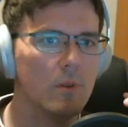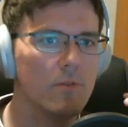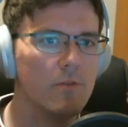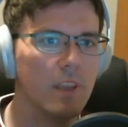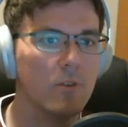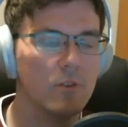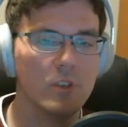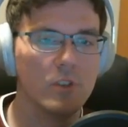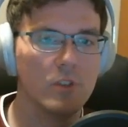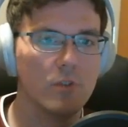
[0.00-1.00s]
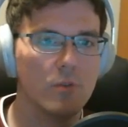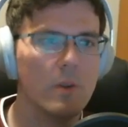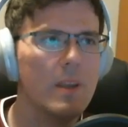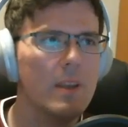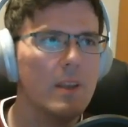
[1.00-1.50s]
figure to do.
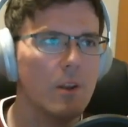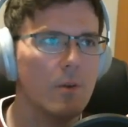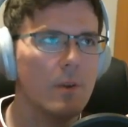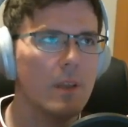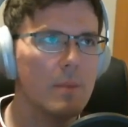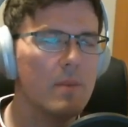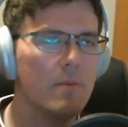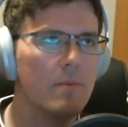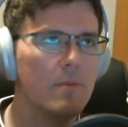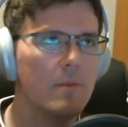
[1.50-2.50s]
It can be a